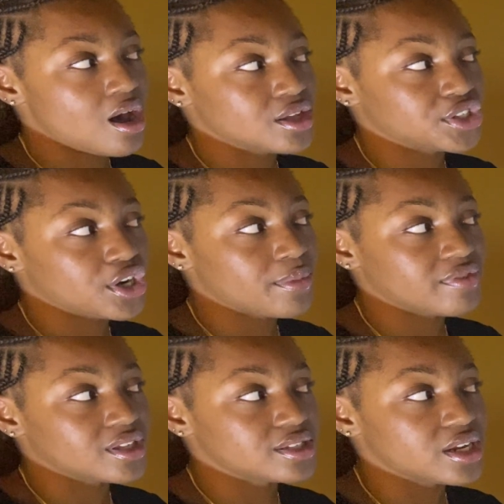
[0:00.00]
term of
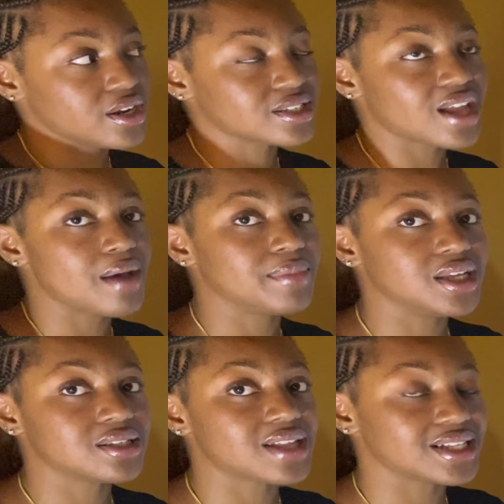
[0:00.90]
the series, that
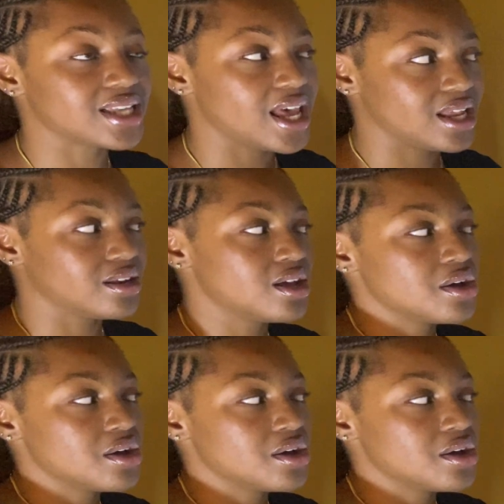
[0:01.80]
means that n